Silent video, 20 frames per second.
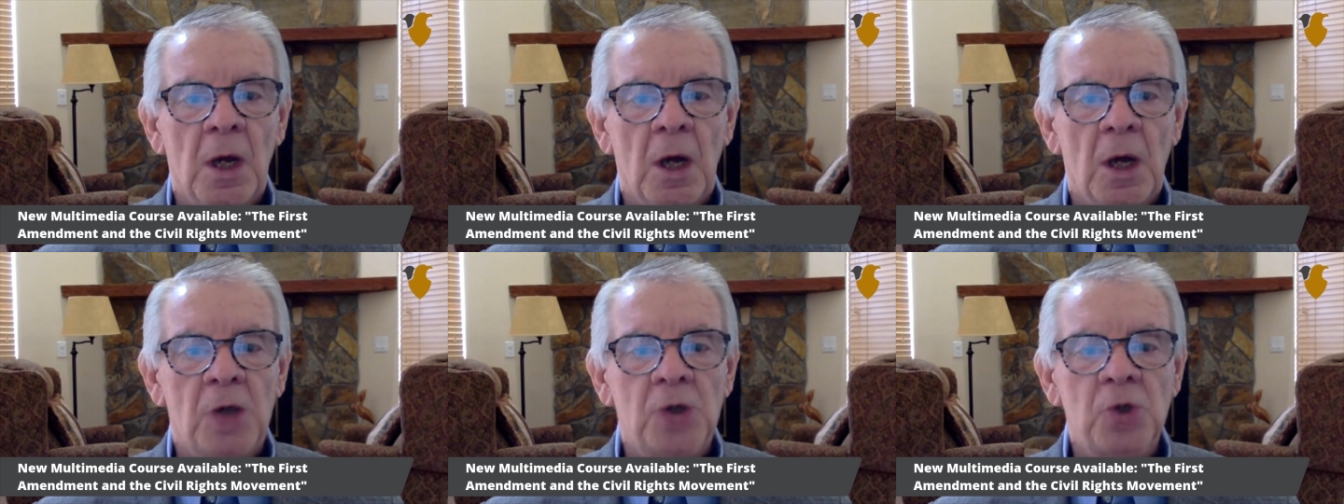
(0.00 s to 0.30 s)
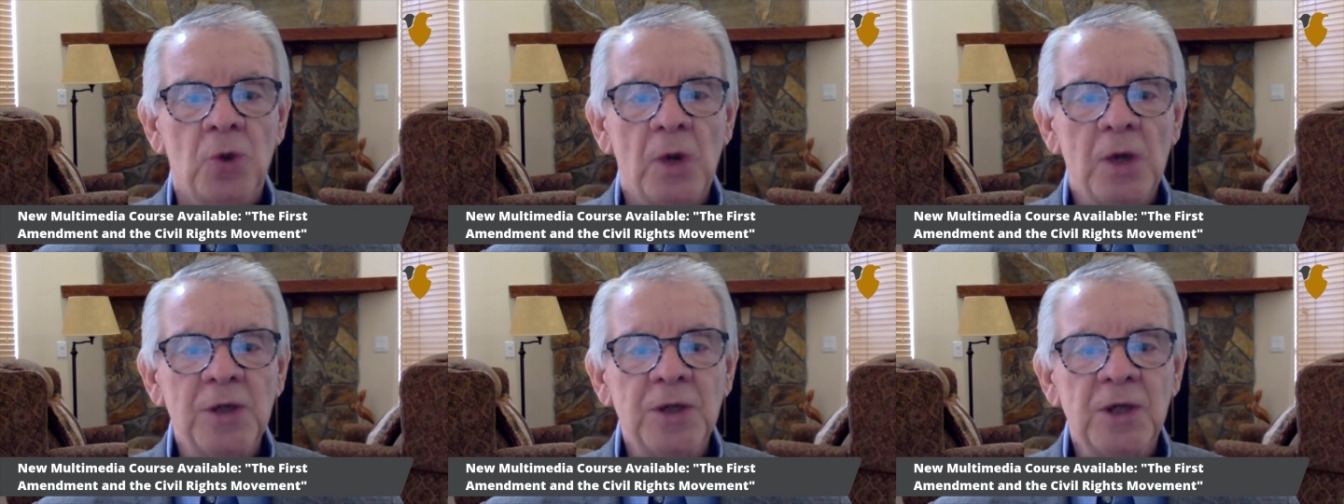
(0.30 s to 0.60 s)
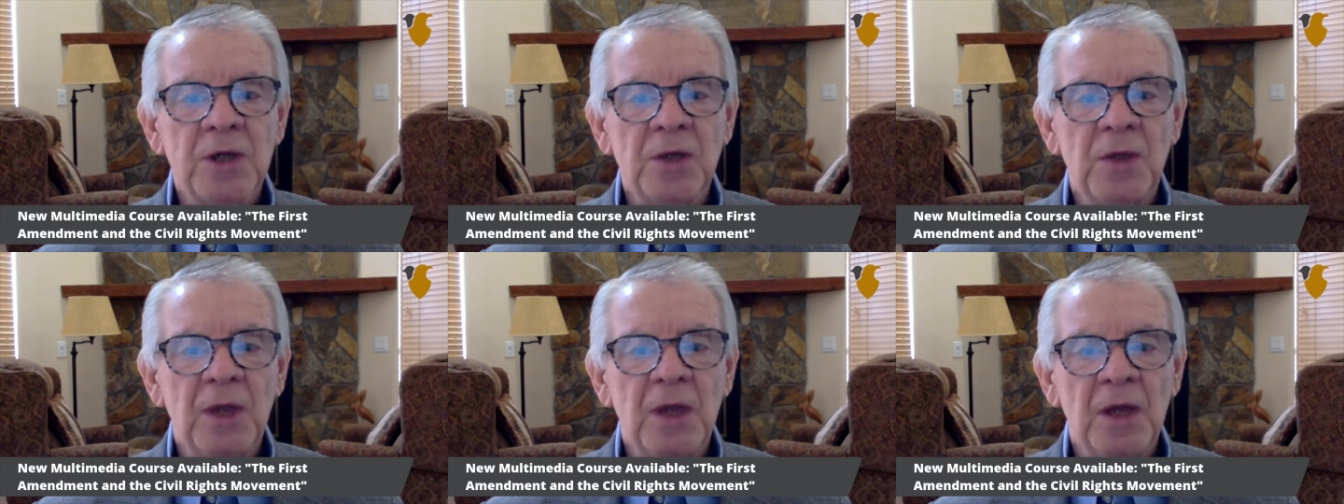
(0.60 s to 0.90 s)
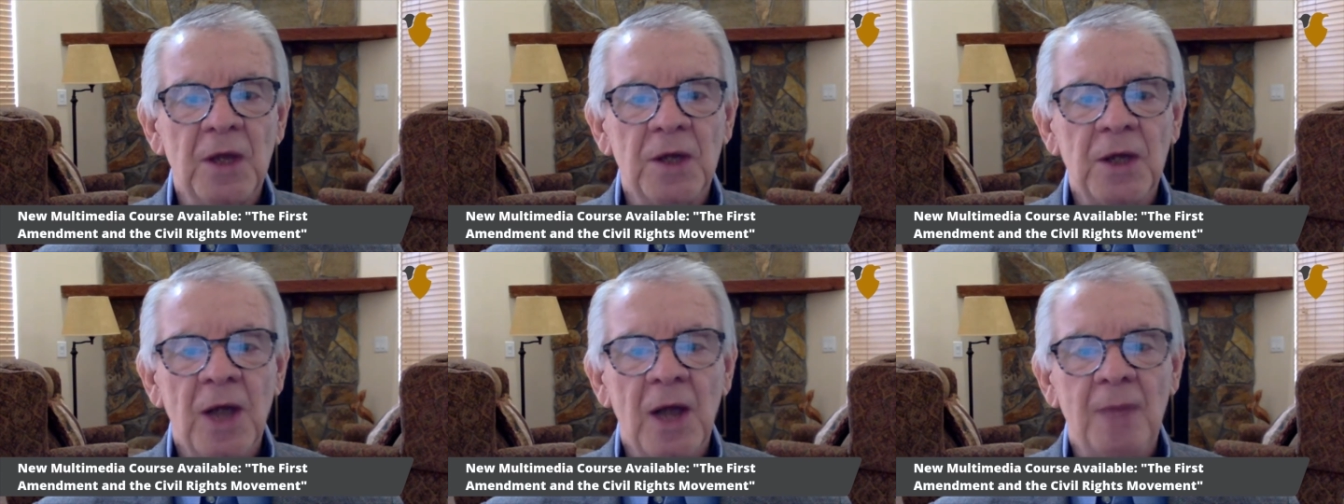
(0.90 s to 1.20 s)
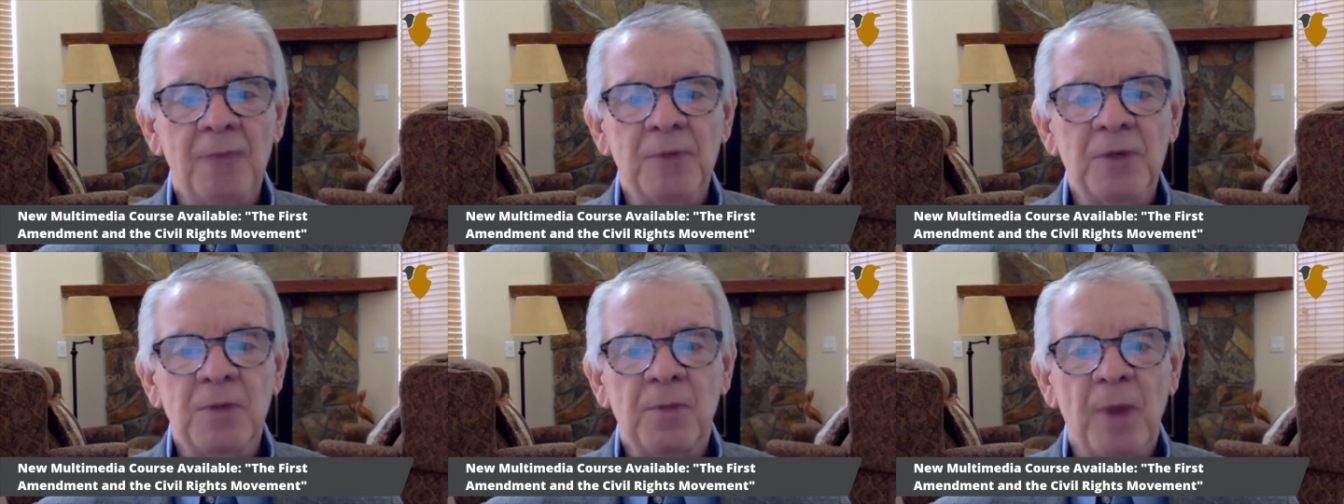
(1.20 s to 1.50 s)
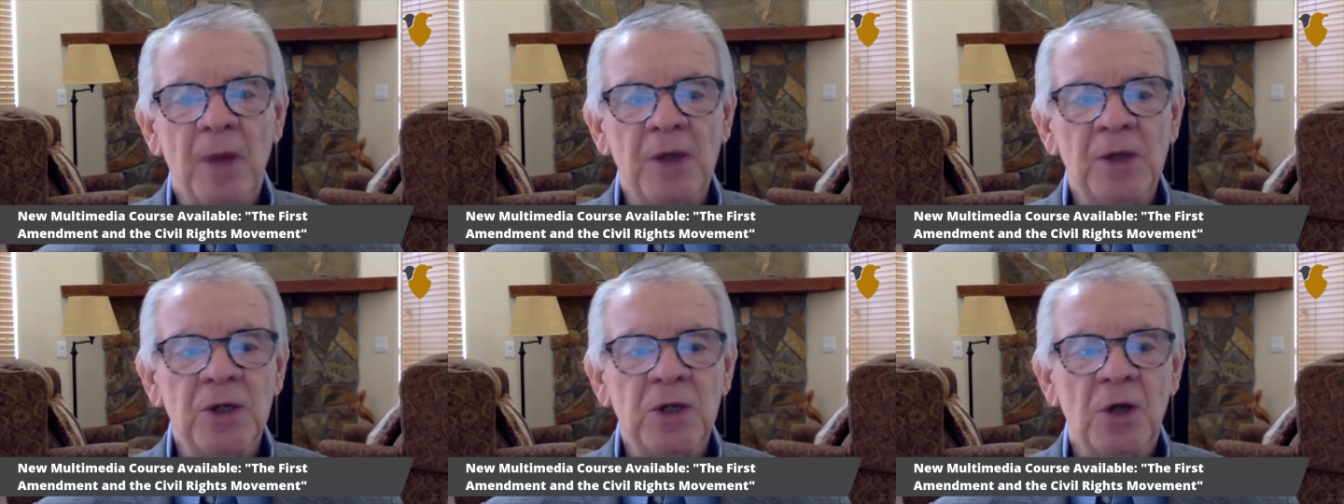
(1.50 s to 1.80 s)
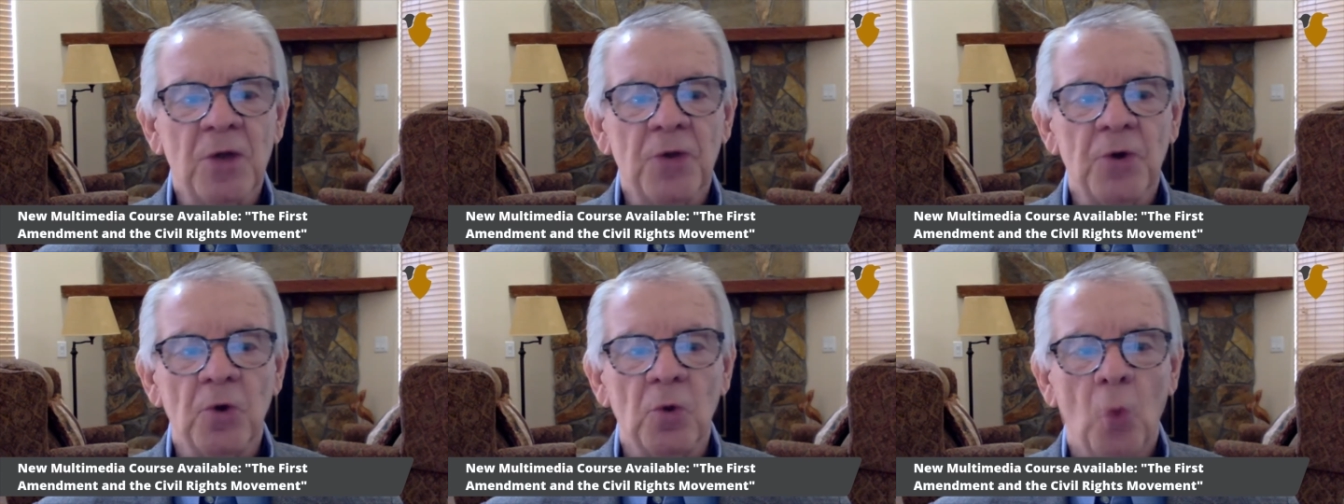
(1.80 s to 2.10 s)
Addressing the attempts by
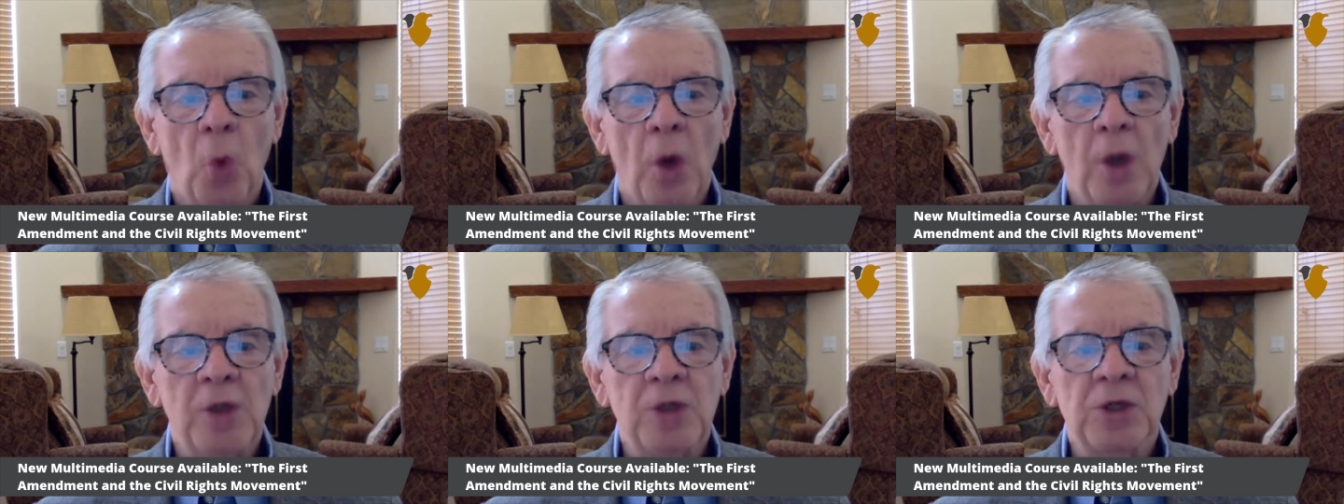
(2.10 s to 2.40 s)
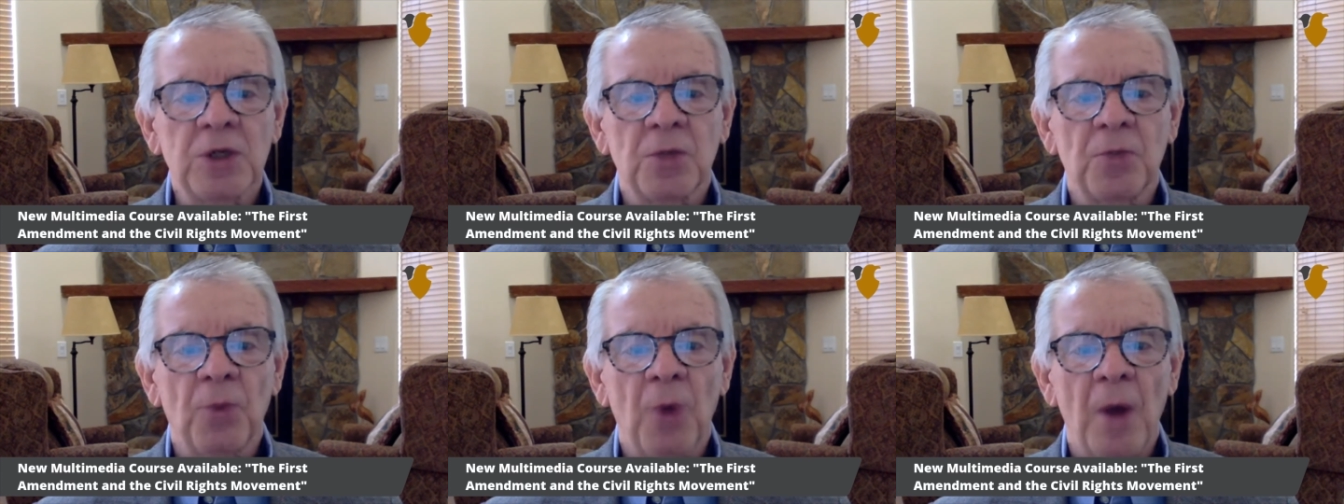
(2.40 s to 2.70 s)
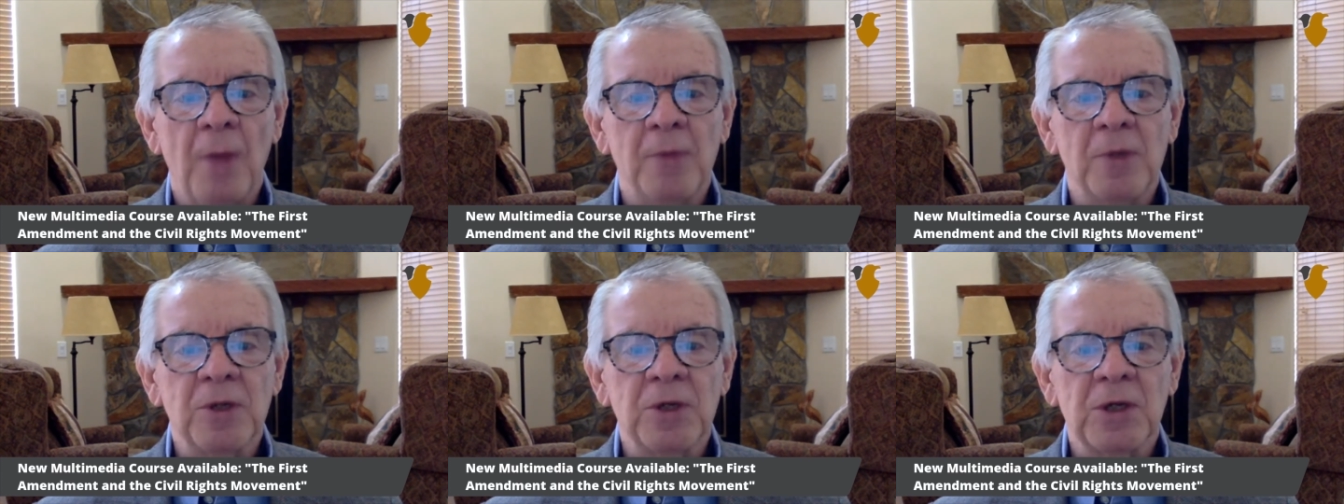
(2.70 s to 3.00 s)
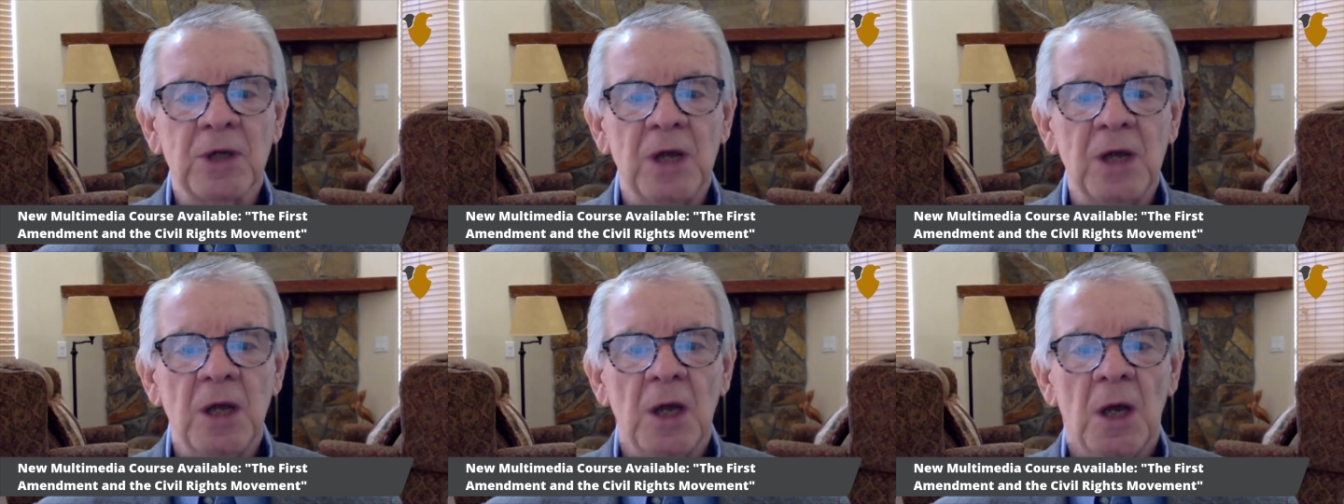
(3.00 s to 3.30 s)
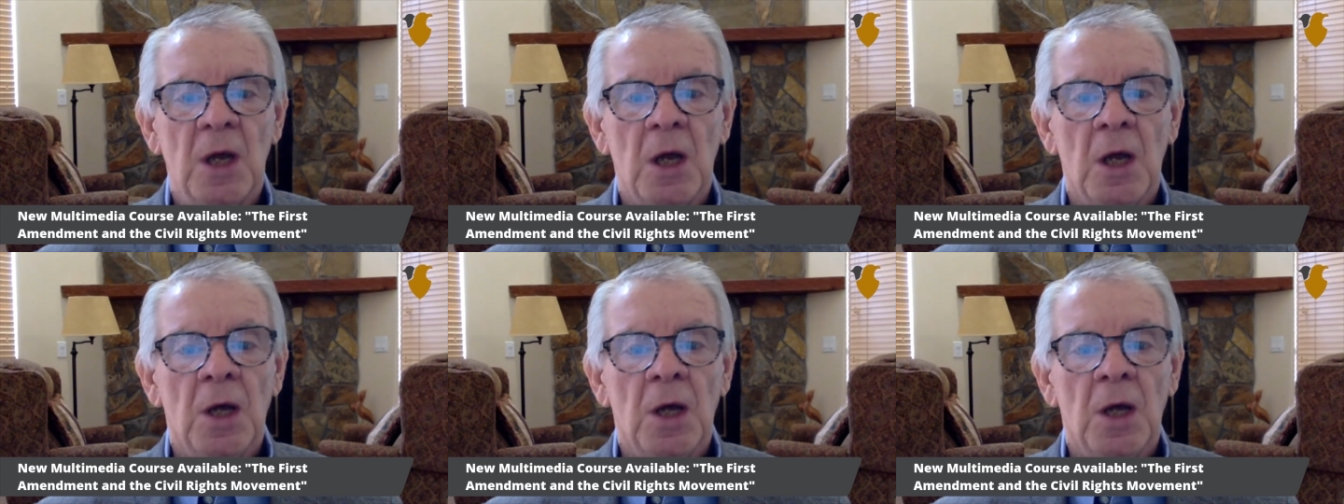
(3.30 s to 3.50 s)
Southern white supremacy